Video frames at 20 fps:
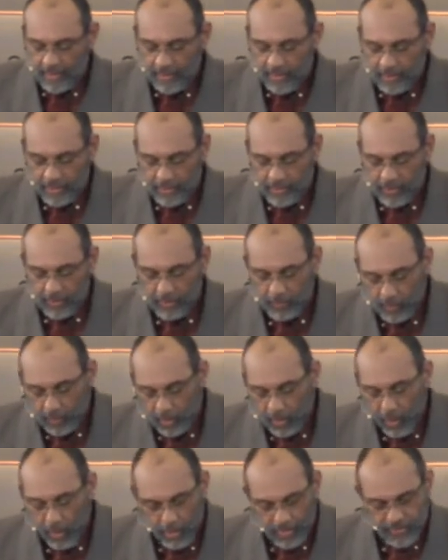terrible
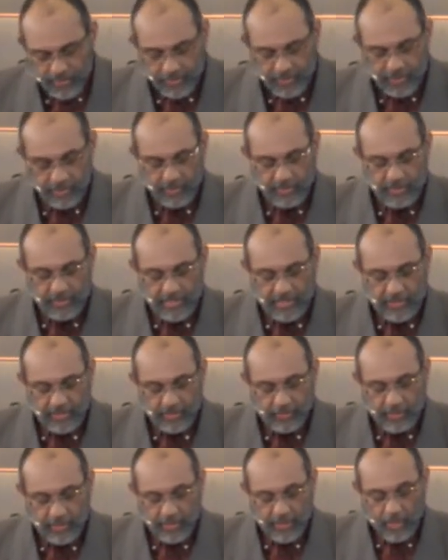losses as a
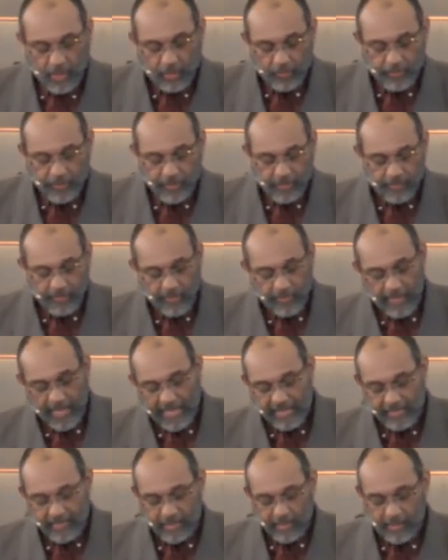result of the
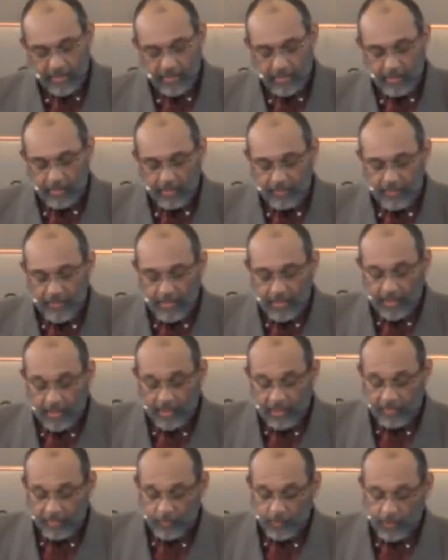massacre of their
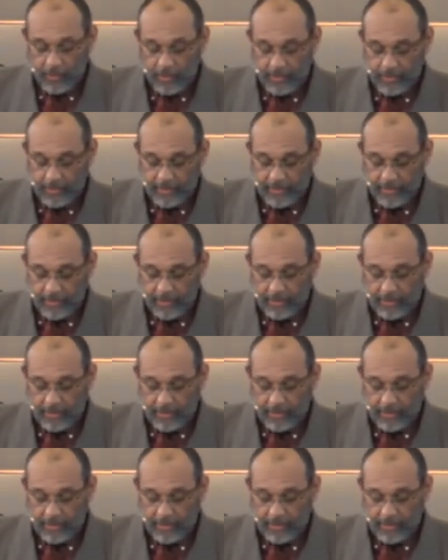loved ones